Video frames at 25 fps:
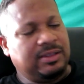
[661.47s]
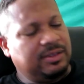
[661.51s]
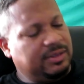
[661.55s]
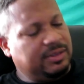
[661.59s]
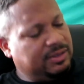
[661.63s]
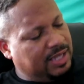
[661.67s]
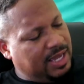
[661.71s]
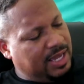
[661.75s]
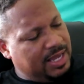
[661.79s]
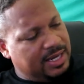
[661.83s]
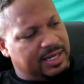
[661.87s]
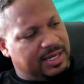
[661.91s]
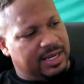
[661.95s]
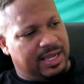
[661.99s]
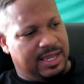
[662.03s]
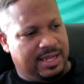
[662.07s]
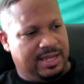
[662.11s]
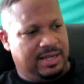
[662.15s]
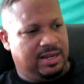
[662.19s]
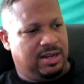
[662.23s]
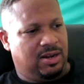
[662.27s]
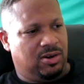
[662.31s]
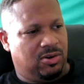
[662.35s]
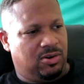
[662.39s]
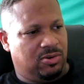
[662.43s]
They didn't
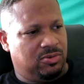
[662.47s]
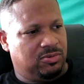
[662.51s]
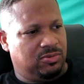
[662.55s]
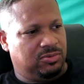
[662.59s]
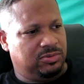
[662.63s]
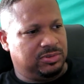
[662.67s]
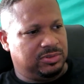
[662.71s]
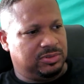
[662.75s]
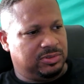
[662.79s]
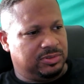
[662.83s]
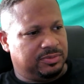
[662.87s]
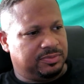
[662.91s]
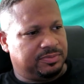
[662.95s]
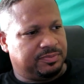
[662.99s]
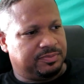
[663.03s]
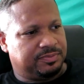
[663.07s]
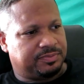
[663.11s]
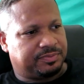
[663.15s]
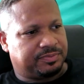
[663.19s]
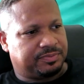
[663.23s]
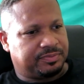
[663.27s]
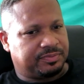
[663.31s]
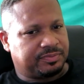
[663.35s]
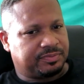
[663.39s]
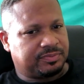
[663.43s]
have a hose.
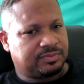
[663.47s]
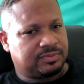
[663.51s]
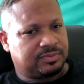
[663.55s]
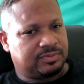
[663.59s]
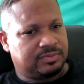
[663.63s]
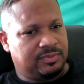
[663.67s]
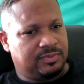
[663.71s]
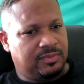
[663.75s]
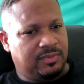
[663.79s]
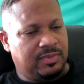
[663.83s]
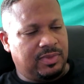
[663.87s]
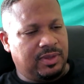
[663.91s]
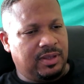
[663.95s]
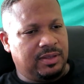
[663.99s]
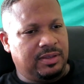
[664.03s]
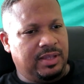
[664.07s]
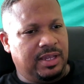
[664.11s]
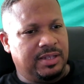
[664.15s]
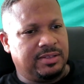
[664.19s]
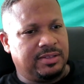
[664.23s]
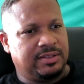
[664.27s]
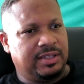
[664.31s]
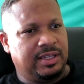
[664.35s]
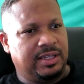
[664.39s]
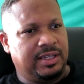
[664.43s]

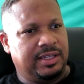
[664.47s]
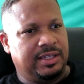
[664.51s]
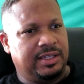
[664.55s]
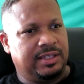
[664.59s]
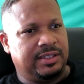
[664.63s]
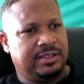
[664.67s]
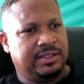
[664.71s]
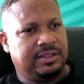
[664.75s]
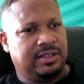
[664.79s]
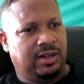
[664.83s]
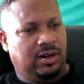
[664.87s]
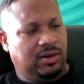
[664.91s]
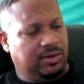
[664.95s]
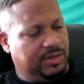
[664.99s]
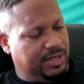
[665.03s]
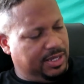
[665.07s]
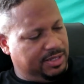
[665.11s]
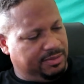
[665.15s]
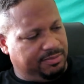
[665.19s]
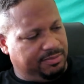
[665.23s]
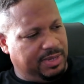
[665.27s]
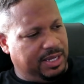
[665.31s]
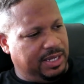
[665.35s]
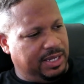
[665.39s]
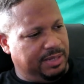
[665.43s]
They said, "Oh,
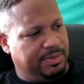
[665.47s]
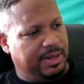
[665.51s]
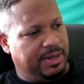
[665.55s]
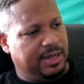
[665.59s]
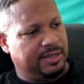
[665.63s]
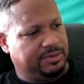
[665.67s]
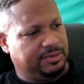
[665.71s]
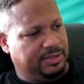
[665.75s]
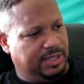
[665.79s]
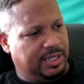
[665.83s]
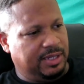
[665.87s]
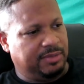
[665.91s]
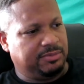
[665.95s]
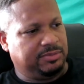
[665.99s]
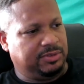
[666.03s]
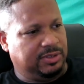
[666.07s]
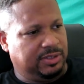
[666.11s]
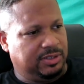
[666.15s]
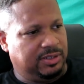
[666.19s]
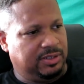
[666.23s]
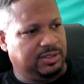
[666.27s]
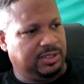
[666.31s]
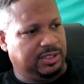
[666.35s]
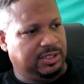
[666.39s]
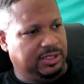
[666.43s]
that's made by
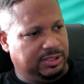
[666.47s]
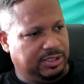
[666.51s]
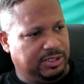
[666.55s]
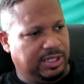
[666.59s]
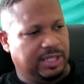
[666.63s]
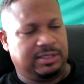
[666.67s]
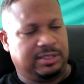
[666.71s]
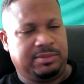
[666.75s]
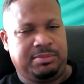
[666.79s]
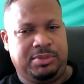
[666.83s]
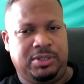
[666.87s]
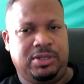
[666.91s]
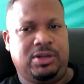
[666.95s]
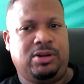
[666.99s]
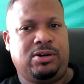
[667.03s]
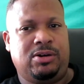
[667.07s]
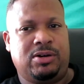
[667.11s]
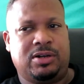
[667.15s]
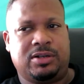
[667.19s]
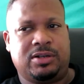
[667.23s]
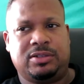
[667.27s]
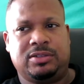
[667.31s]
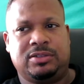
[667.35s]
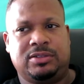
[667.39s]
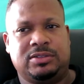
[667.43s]
Samsung and it had to be
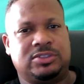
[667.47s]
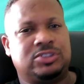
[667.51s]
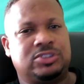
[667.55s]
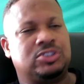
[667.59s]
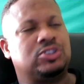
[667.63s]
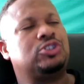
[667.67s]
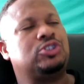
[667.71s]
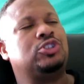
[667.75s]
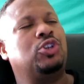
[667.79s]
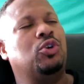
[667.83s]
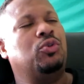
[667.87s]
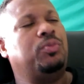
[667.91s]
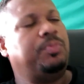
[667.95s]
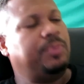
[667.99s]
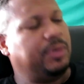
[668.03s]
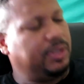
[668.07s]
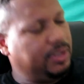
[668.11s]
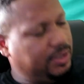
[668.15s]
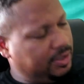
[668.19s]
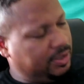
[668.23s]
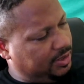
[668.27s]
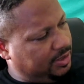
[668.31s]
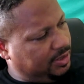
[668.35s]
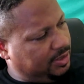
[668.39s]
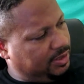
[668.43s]
ordered." Stupid.
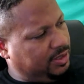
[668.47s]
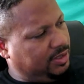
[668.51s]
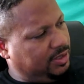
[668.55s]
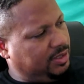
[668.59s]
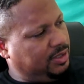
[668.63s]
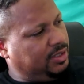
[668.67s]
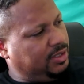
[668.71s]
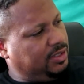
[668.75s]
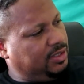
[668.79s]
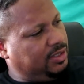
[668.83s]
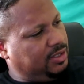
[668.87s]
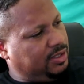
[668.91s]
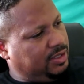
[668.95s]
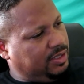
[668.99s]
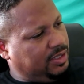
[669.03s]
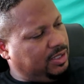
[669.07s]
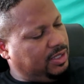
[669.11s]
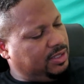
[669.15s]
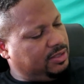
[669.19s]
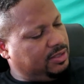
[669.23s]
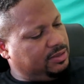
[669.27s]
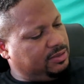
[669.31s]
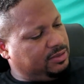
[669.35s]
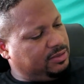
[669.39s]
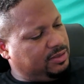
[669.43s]

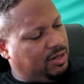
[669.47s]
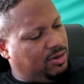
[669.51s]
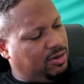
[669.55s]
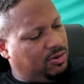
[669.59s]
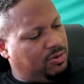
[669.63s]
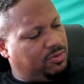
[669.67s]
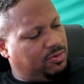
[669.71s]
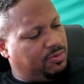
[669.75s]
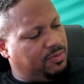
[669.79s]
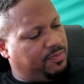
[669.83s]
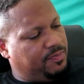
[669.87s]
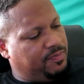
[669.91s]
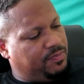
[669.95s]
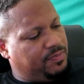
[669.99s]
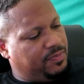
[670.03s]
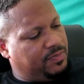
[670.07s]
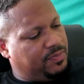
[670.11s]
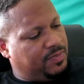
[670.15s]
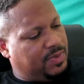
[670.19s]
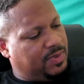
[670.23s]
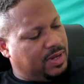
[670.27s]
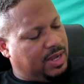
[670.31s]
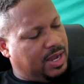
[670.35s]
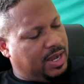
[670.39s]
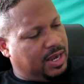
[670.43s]
So
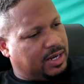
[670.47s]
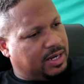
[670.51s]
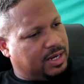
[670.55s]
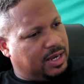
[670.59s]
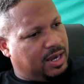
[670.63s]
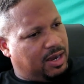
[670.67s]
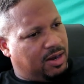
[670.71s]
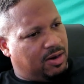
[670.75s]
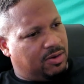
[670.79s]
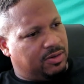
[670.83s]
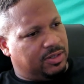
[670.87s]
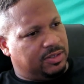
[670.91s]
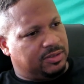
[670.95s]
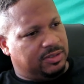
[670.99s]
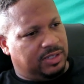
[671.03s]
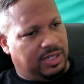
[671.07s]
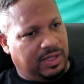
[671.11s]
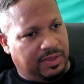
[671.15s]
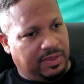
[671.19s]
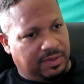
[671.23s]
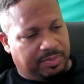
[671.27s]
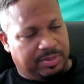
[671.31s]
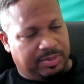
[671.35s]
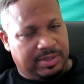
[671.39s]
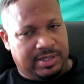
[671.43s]
I called this
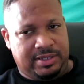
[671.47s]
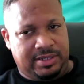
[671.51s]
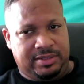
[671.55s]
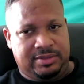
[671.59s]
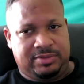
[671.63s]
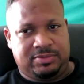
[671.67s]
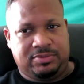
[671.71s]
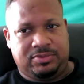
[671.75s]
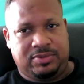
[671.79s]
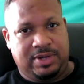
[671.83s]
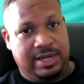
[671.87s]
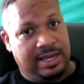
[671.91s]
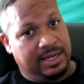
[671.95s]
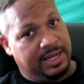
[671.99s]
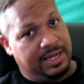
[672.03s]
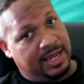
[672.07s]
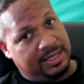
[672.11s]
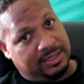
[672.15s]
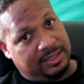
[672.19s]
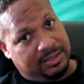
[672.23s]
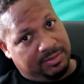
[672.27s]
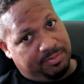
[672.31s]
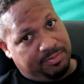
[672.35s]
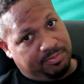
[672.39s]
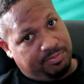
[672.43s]
other place where I
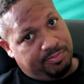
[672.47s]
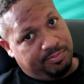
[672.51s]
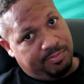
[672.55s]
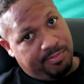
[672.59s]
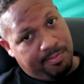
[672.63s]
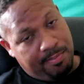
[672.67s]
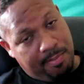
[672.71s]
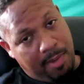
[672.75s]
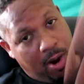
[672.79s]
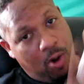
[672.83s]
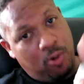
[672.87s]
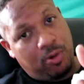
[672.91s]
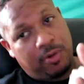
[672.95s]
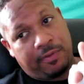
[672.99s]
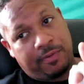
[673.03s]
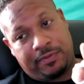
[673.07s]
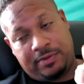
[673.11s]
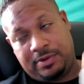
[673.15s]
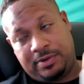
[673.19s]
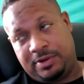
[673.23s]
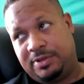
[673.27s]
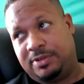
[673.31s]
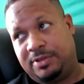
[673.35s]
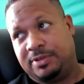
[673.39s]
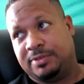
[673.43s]
got the motor
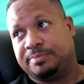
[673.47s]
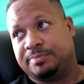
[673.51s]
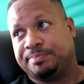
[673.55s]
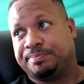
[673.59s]
from.